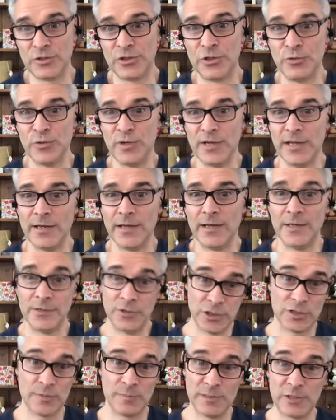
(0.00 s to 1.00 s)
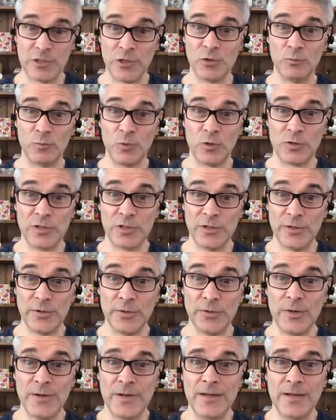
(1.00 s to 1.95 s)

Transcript: junior and just be told what to do.